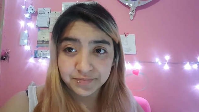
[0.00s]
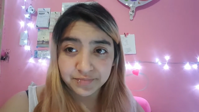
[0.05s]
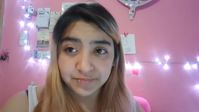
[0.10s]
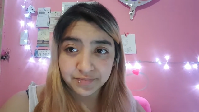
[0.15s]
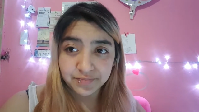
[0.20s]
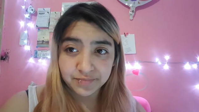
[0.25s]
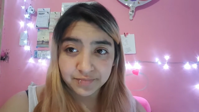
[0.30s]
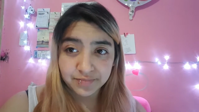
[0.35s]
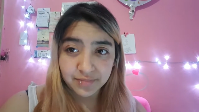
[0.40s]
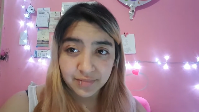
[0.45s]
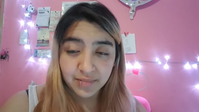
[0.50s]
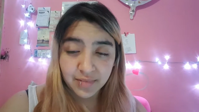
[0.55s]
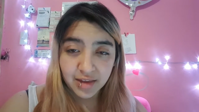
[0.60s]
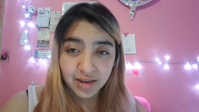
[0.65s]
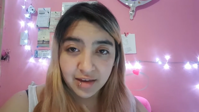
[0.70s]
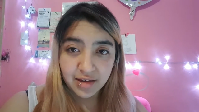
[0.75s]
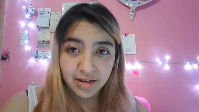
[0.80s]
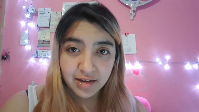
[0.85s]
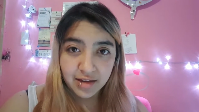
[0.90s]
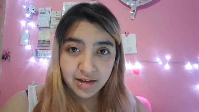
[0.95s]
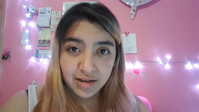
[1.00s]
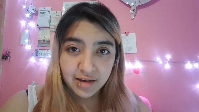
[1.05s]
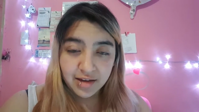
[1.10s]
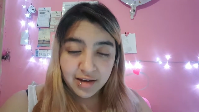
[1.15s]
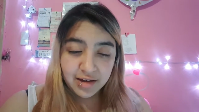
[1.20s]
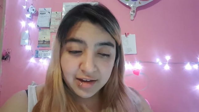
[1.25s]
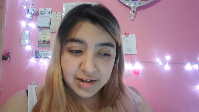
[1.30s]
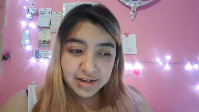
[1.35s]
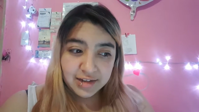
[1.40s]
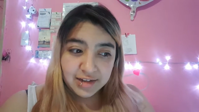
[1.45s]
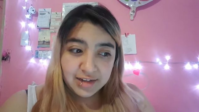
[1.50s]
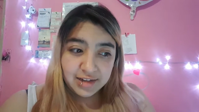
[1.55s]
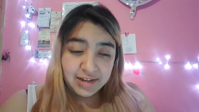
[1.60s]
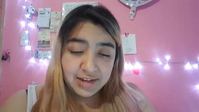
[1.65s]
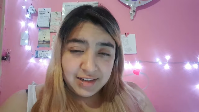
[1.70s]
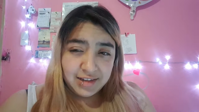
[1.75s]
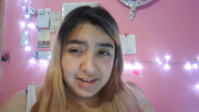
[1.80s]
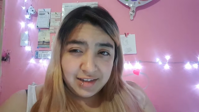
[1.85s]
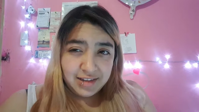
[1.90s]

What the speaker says: No one is speaking in this clip.